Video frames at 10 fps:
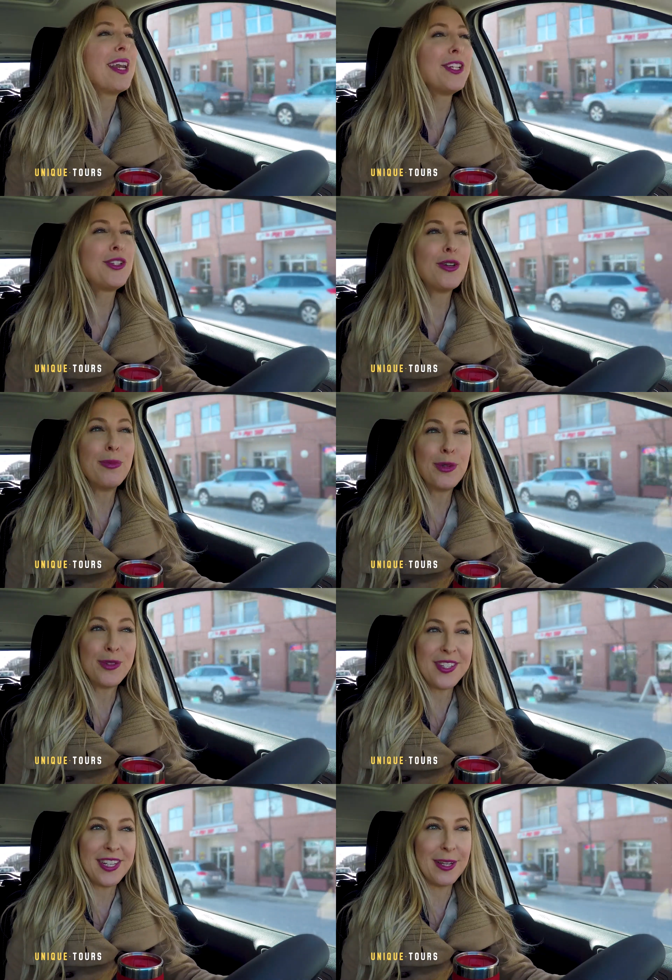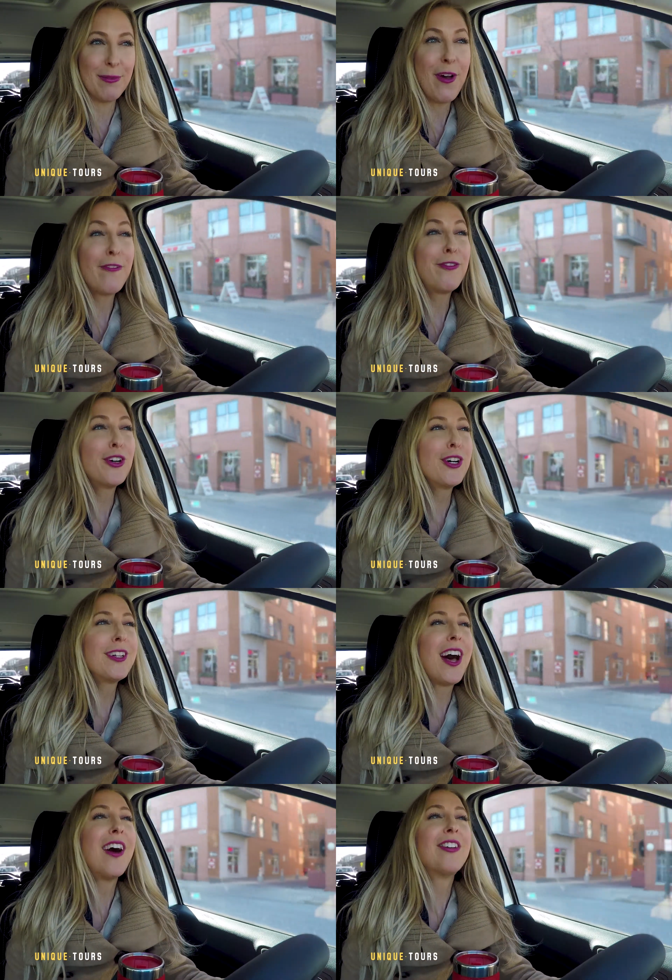headed to a museum
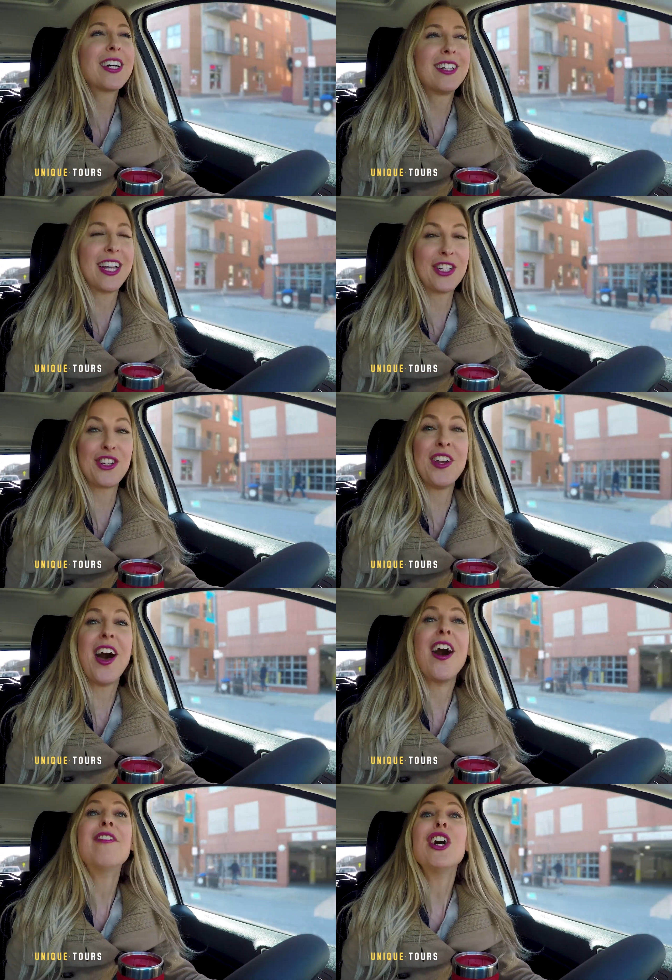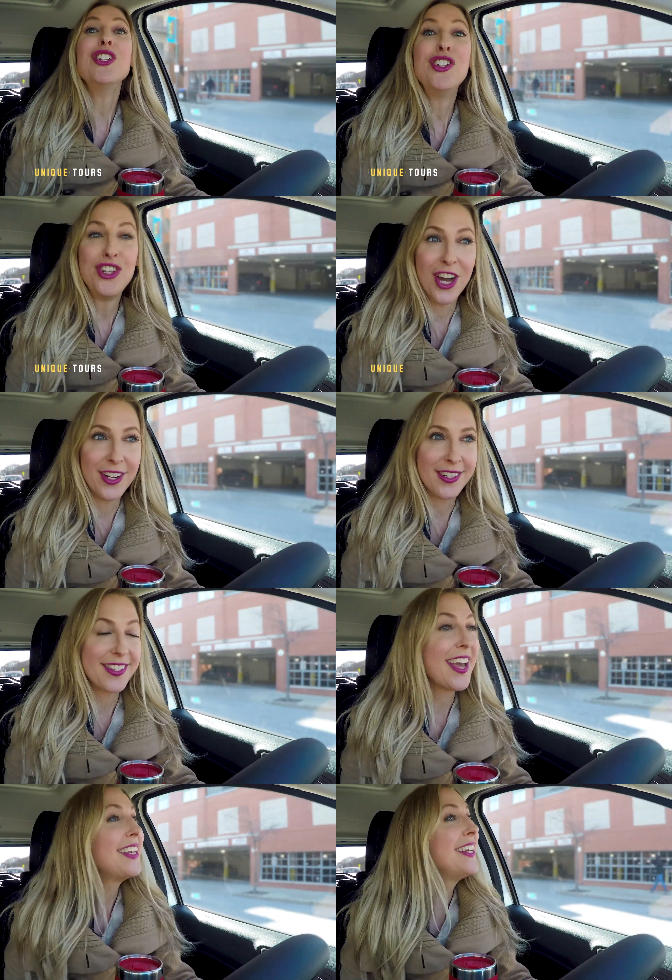full of a collection of jugs,
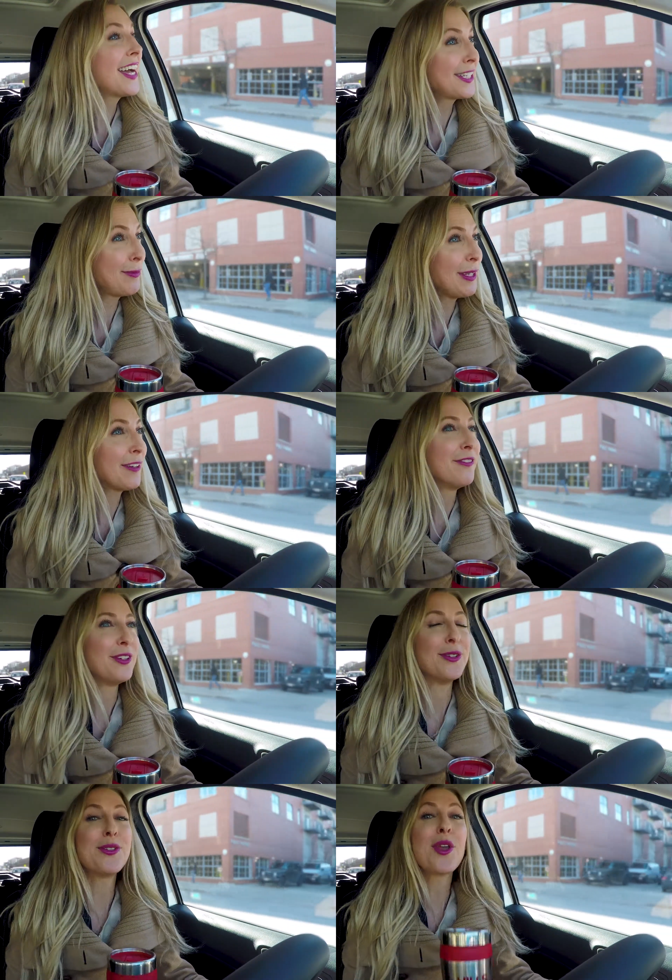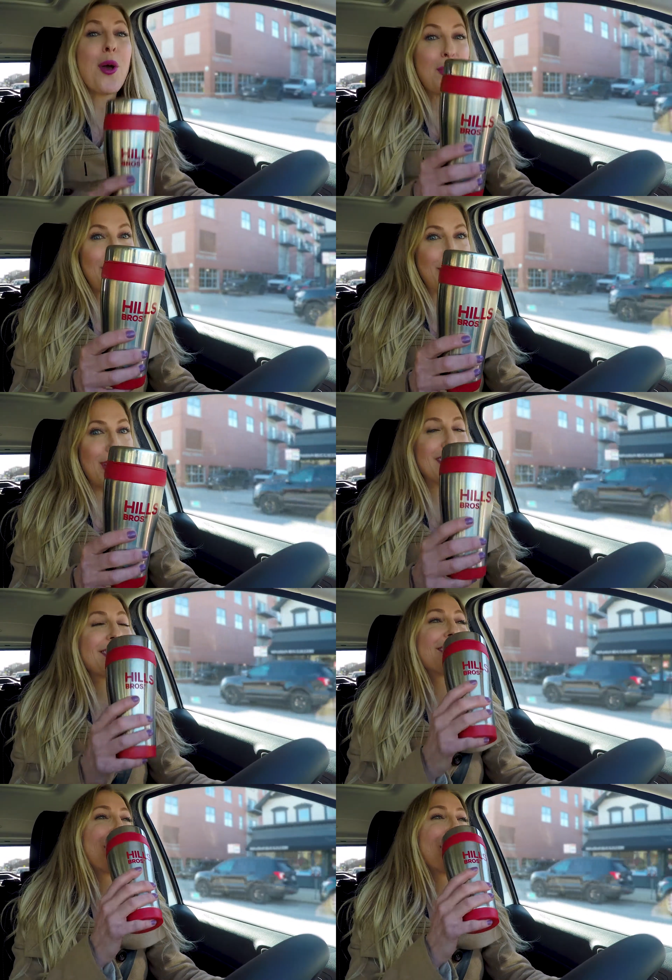not to be confused with mugs.